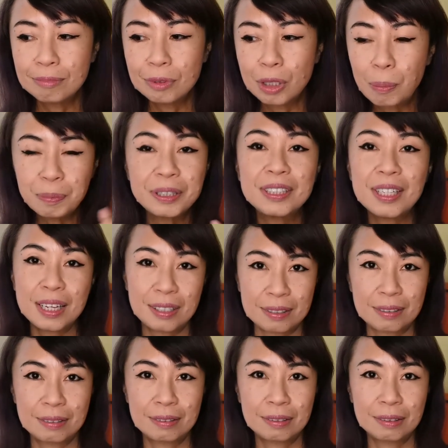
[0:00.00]

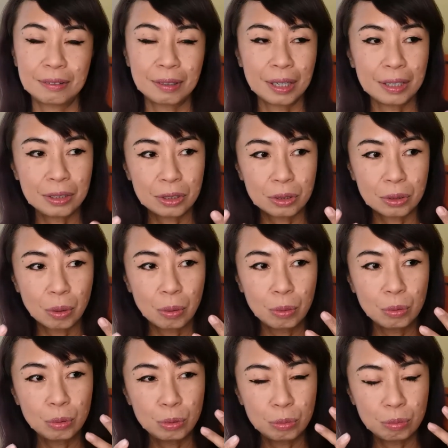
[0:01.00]
obsessed, okay,
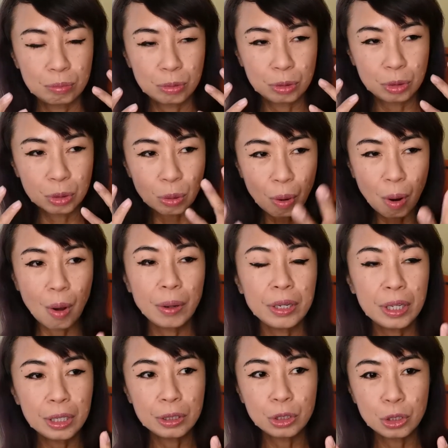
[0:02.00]
so
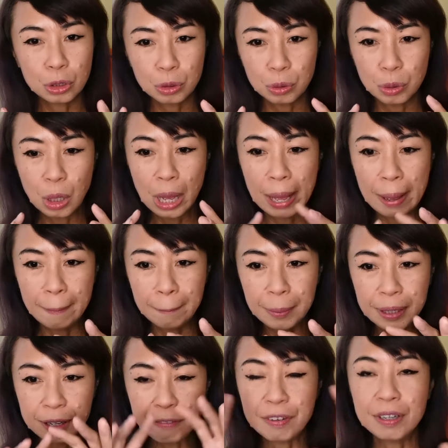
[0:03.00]
drawn into
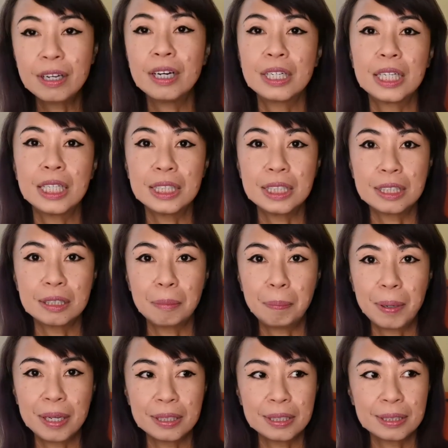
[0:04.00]
giving her kids the
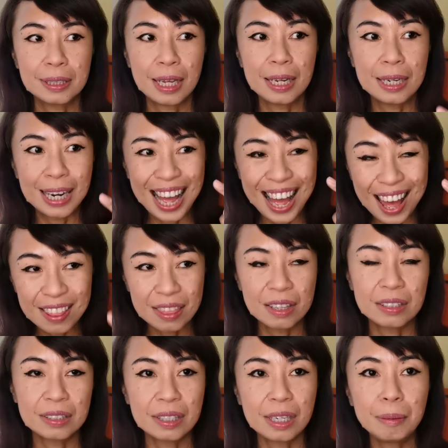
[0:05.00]
best and at
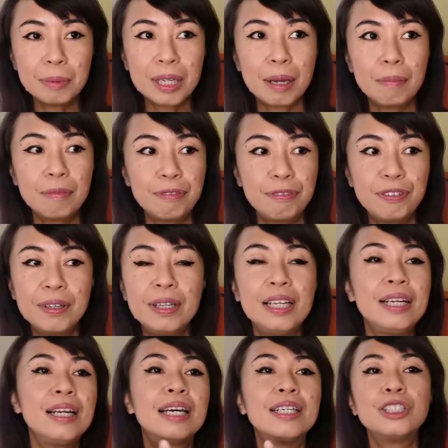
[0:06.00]
the same time
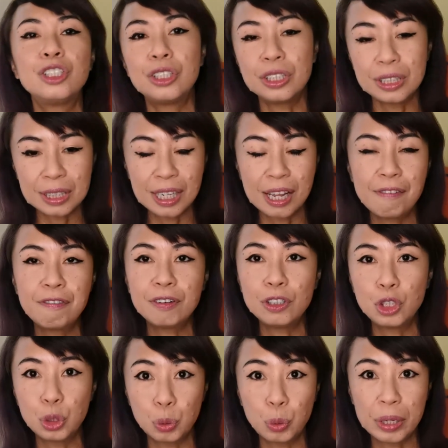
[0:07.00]
feeling like she's
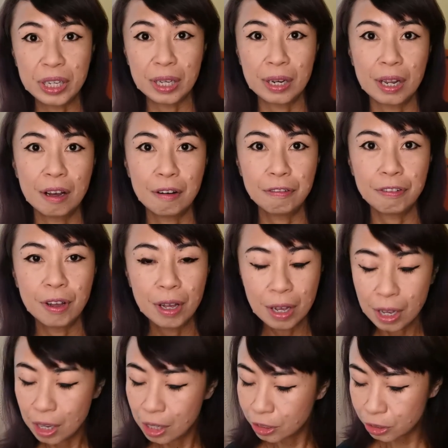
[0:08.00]
never doing enough.
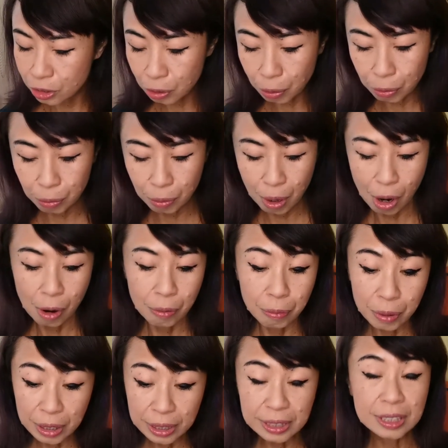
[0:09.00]
So
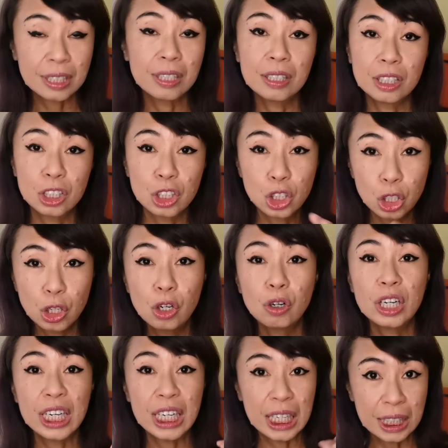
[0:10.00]
Rick Singer
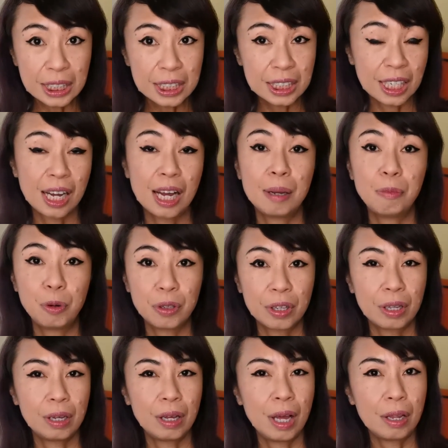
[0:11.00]
took his time
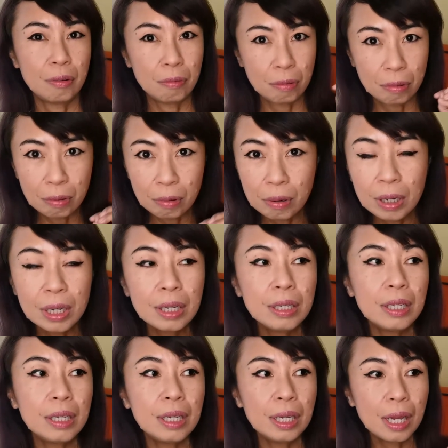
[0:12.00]
with her and
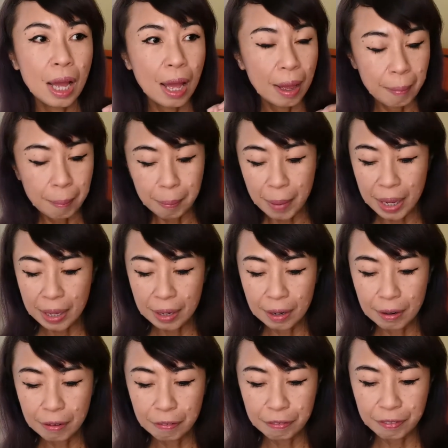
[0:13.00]
really made
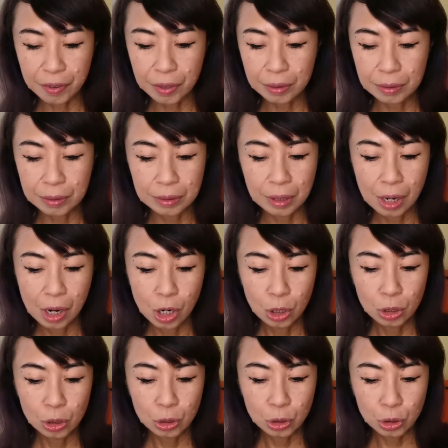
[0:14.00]
her feel
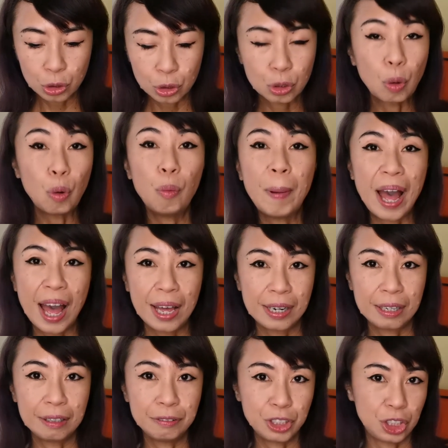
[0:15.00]
so
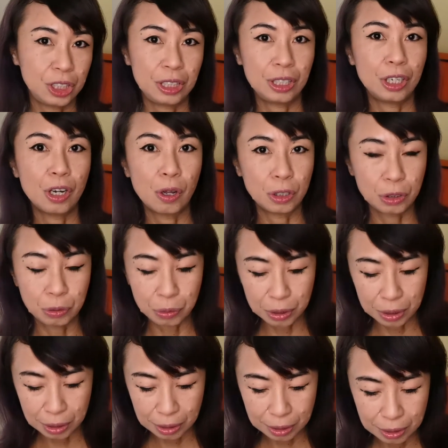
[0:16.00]
bad if she did not do
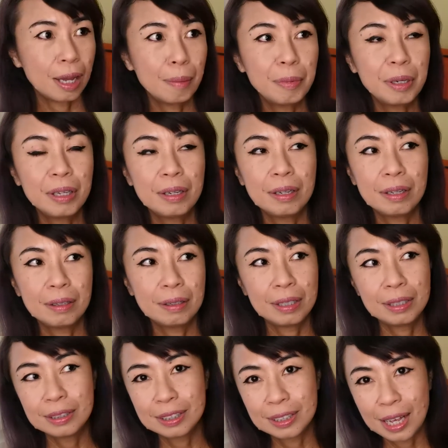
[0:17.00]
this. I mean,
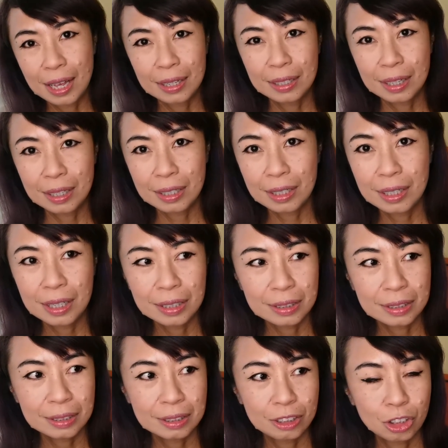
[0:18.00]
it's sad that he
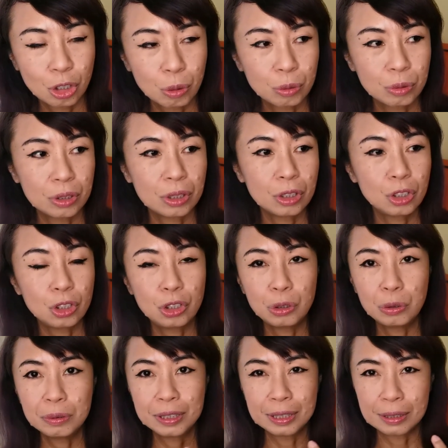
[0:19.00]
has chosen to
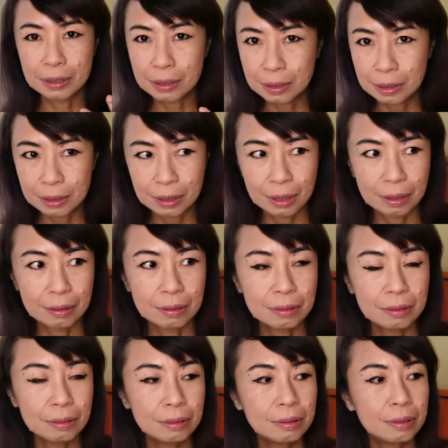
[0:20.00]
use his
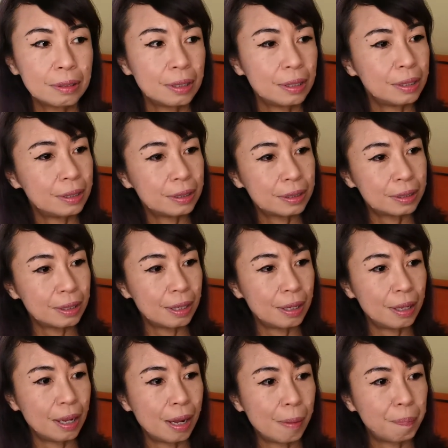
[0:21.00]
skills, his
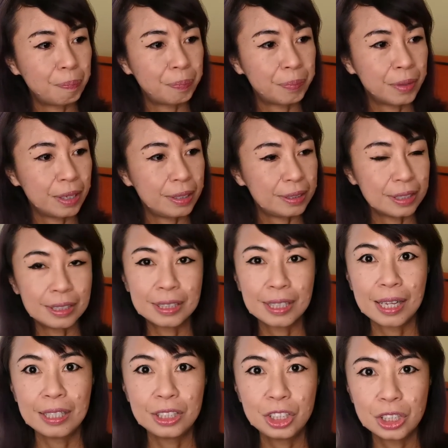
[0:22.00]

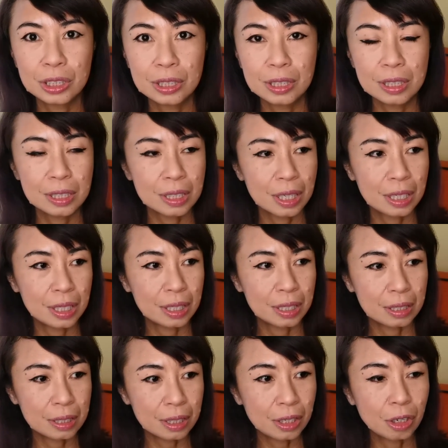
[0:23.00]
intelligence, and
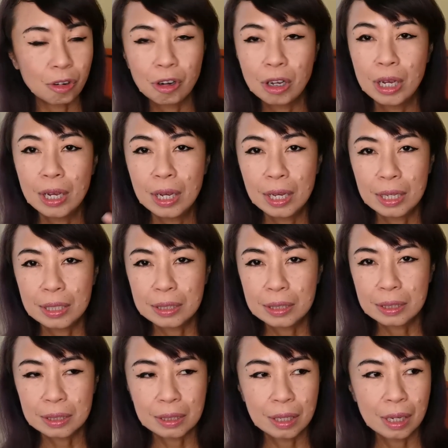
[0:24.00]
his, you know, his